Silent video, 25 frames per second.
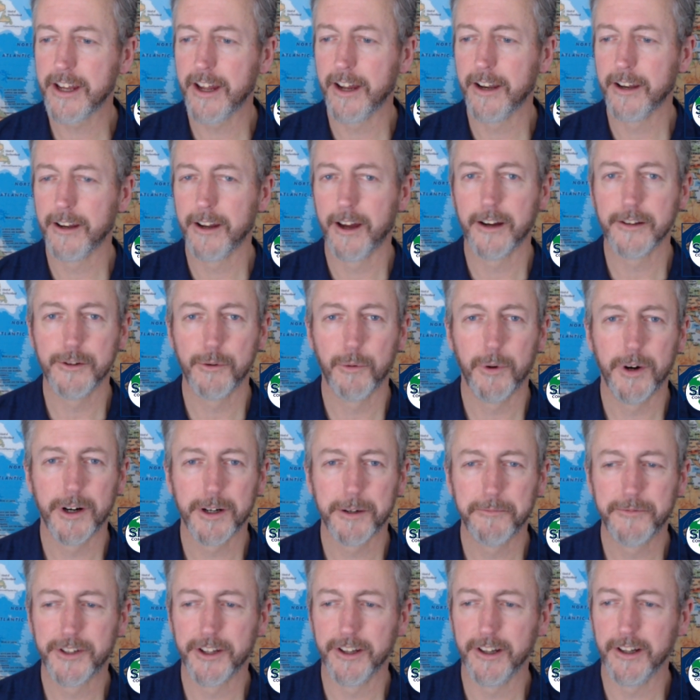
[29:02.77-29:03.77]
and you're
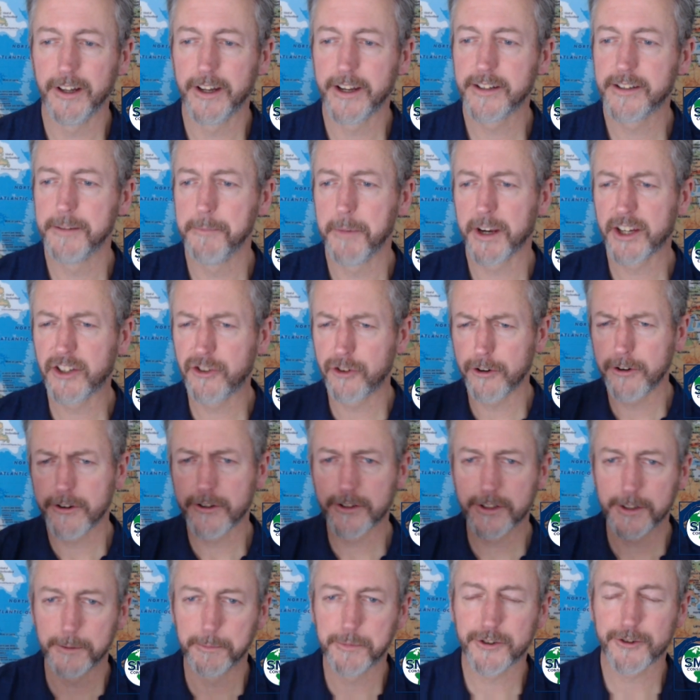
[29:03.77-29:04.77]
welcome to the links, and make sure you're
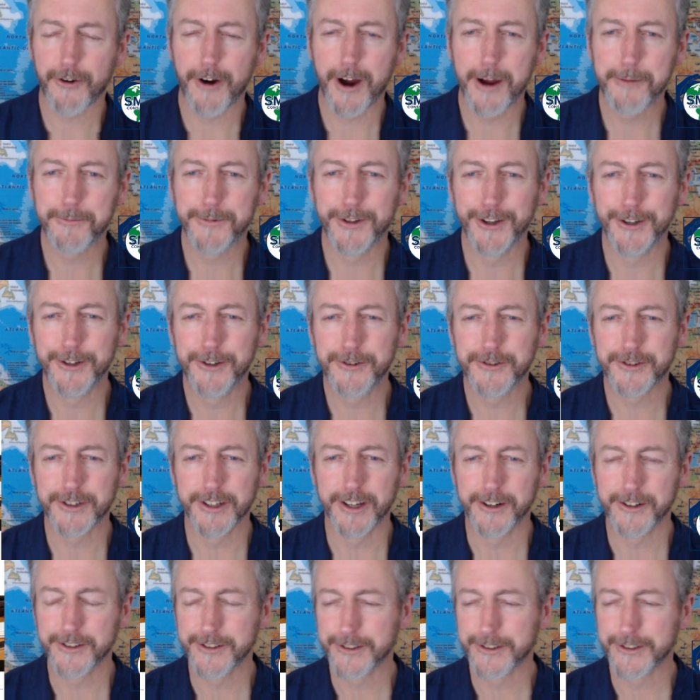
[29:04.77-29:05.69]
subscribed to the newsletter.